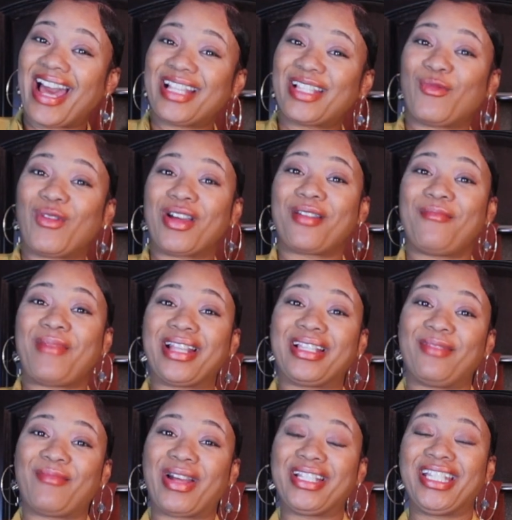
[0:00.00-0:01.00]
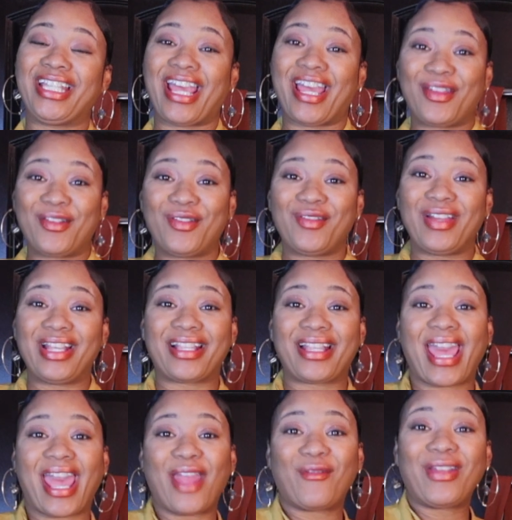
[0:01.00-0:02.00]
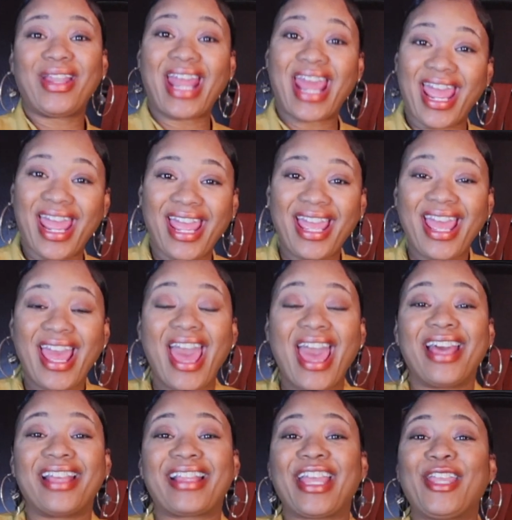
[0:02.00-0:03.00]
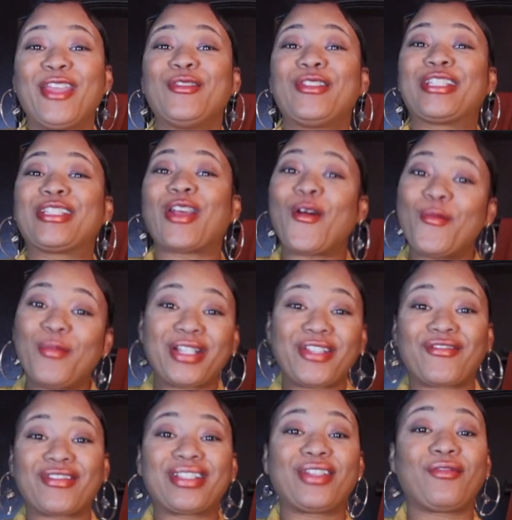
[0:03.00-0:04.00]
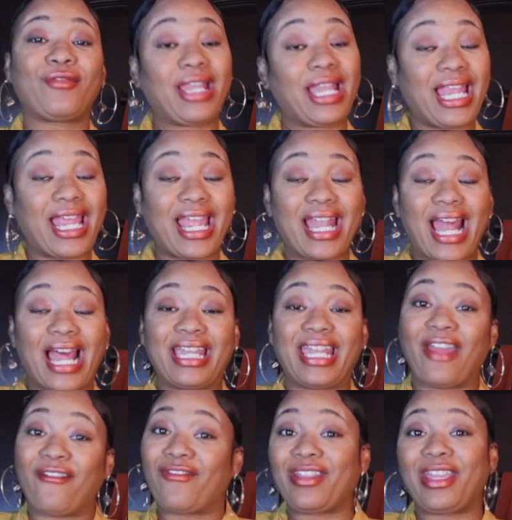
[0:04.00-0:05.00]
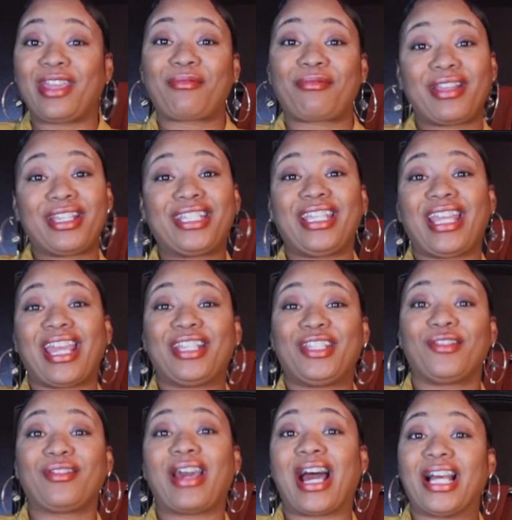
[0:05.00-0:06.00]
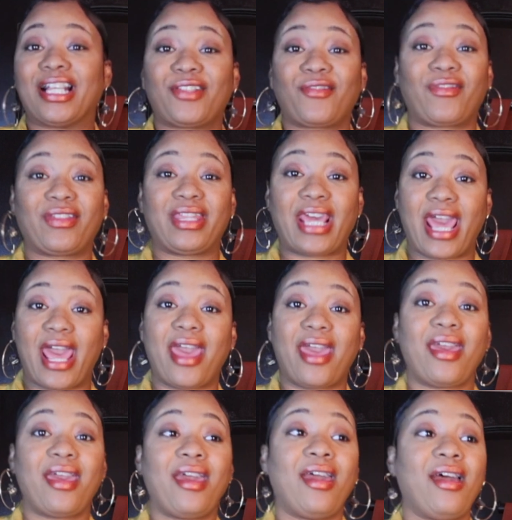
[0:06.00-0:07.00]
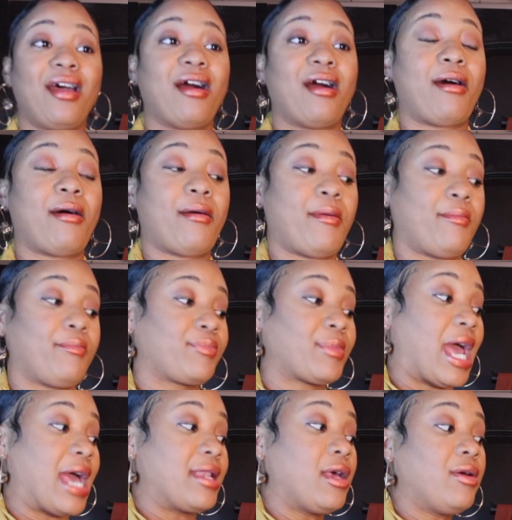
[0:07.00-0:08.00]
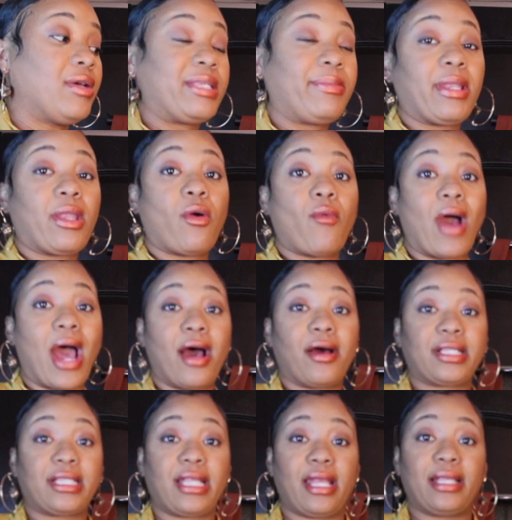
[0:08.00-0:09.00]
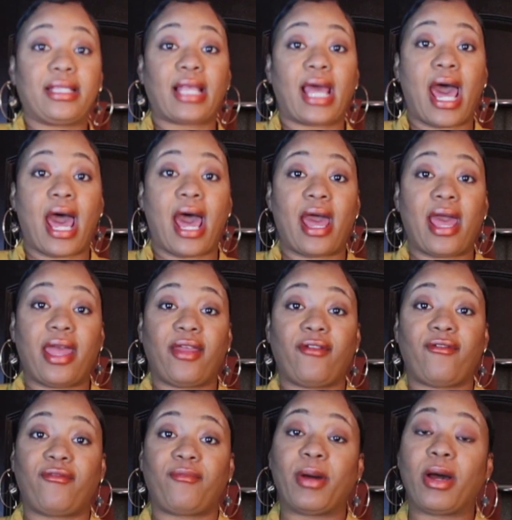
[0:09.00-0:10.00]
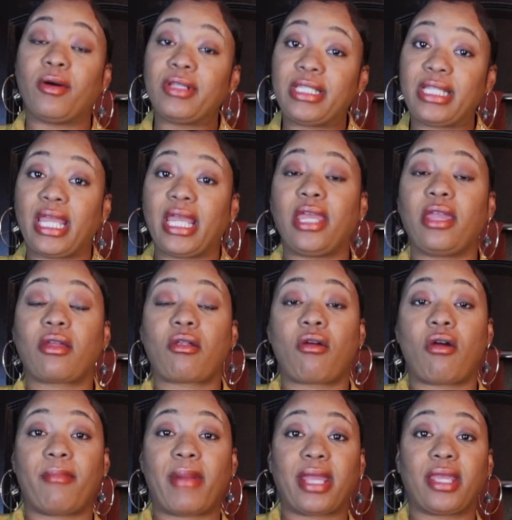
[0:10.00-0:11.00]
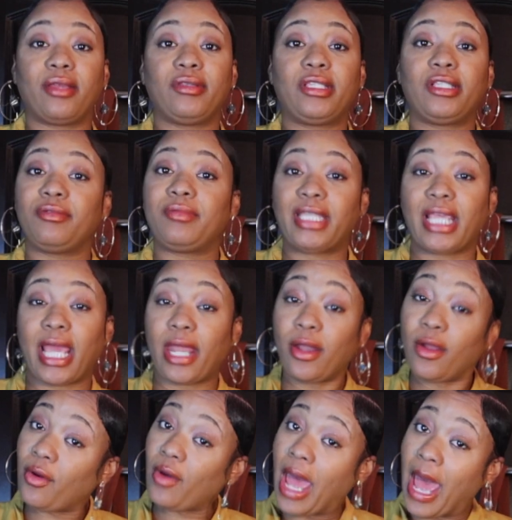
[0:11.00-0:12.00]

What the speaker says: Welcome back to my channel. It's K.Renae. Thank you so much for tuning in. I definitely appreciate you guys for that. I know it's been a while since I've posted here on my YouTube channel,